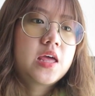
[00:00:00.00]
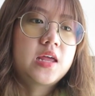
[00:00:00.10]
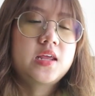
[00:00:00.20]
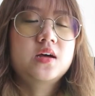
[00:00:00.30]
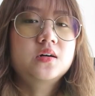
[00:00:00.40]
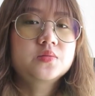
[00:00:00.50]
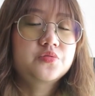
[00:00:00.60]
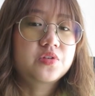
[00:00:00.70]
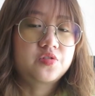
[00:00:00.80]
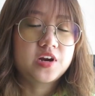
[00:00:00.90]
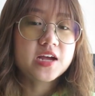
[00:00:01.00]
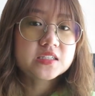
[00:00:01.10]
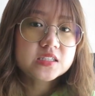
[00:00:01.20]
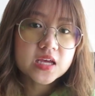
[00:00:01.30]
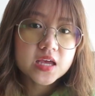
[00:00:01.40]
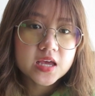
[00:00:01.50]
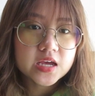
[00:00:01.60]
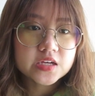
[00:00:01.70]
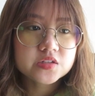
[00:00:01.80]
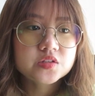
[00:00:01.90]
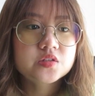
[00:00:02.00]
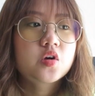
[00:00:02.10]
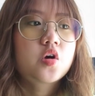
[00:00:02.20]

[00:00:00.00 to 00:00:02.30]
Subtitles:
any help with your essays,